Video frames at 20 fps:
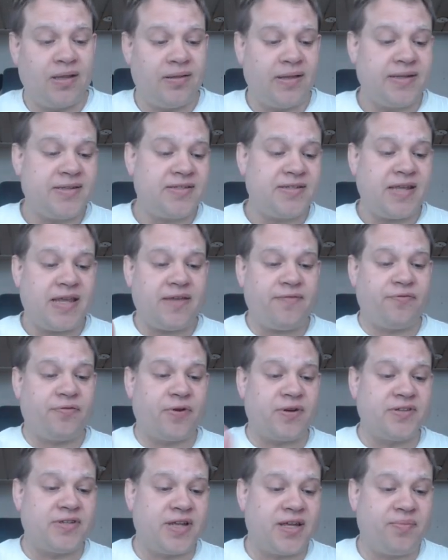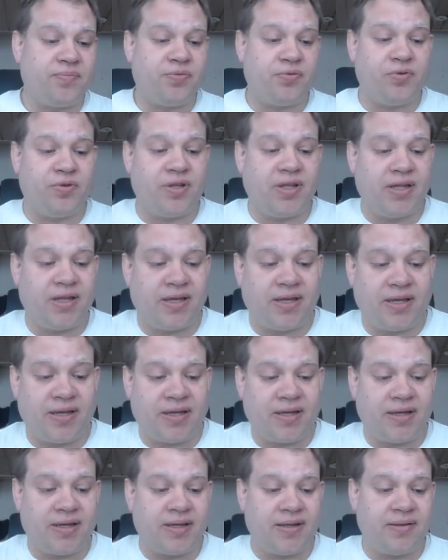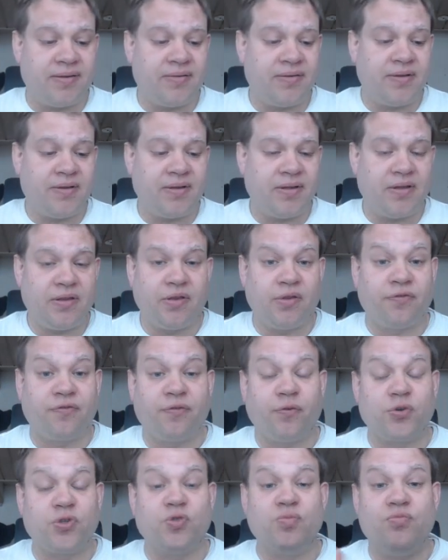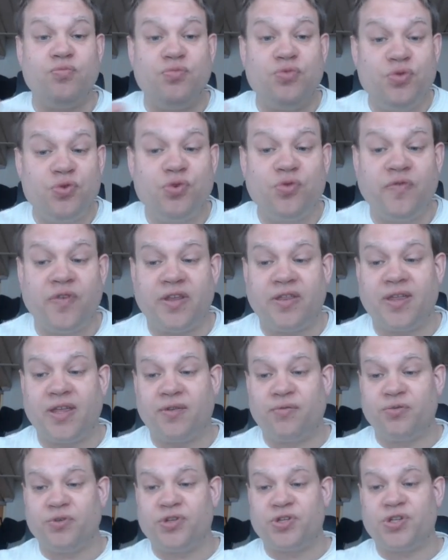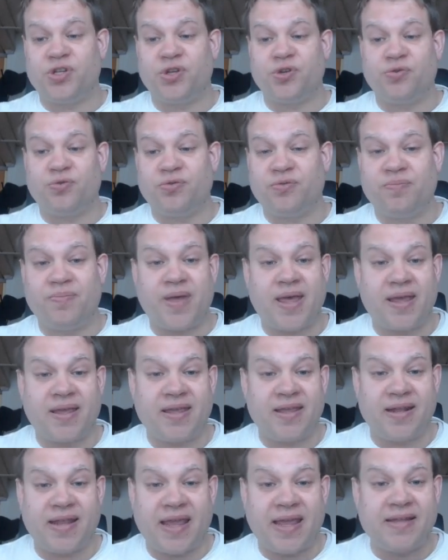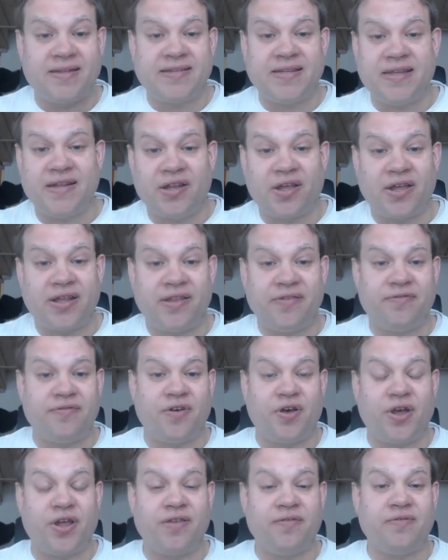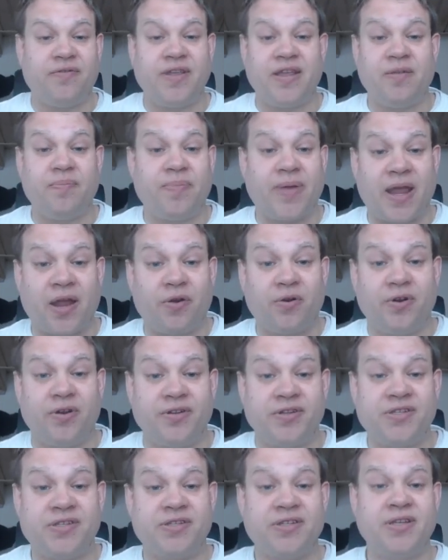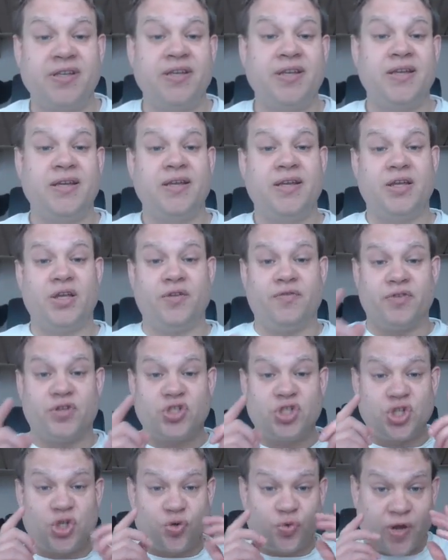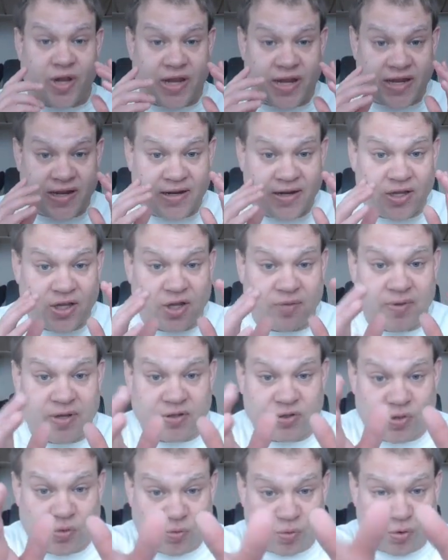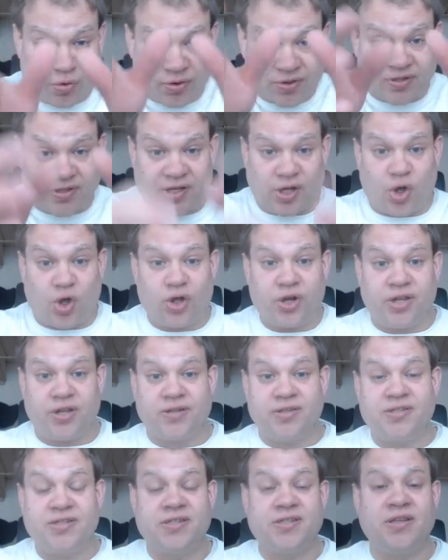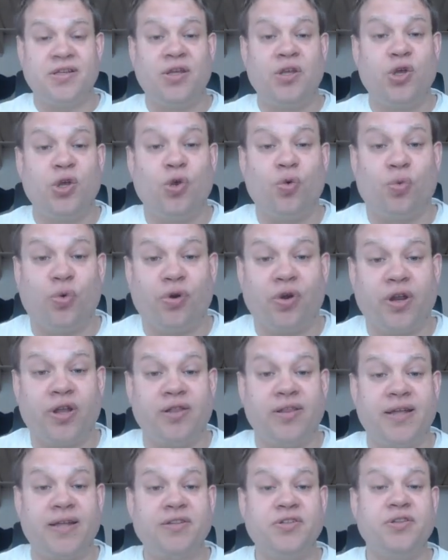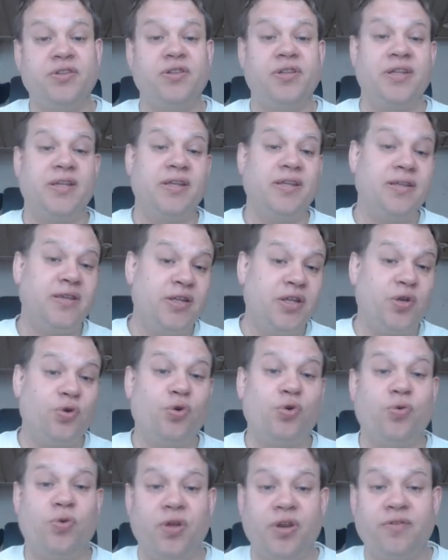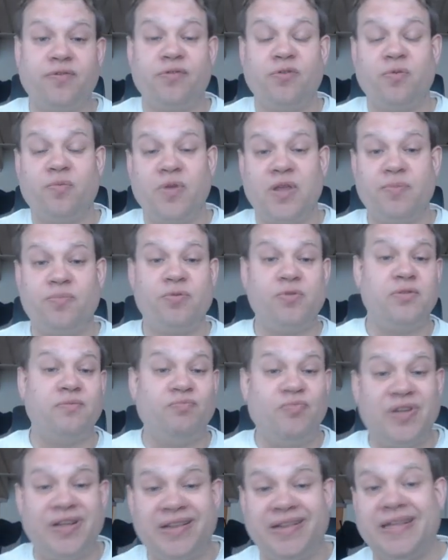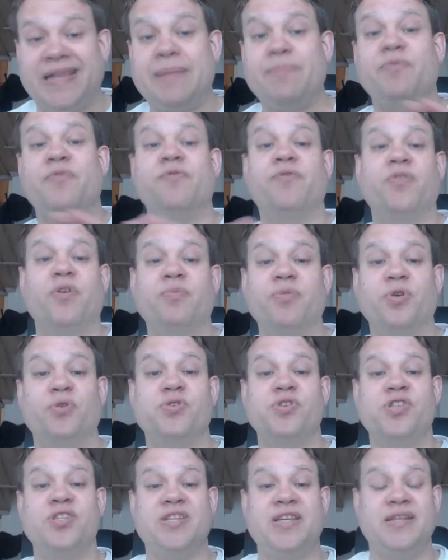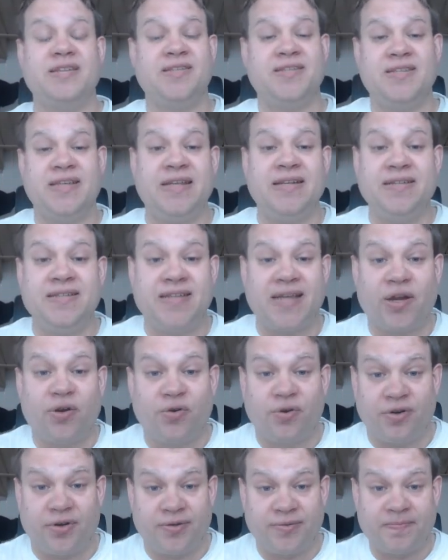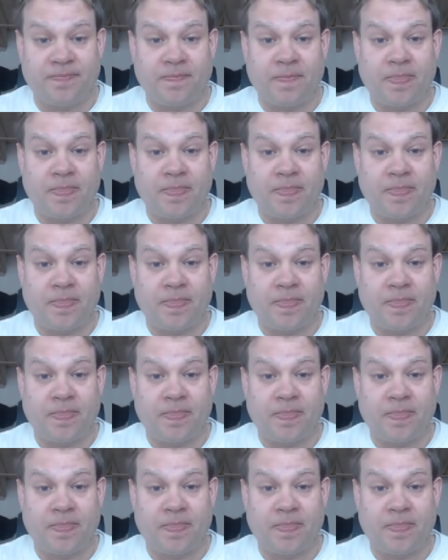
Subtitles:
let's take, for example, the first movie that was shown back in 1895 in Paris of a train coming towards the audience, where allegedly, you know, quite a few people leaped from their seats in terror,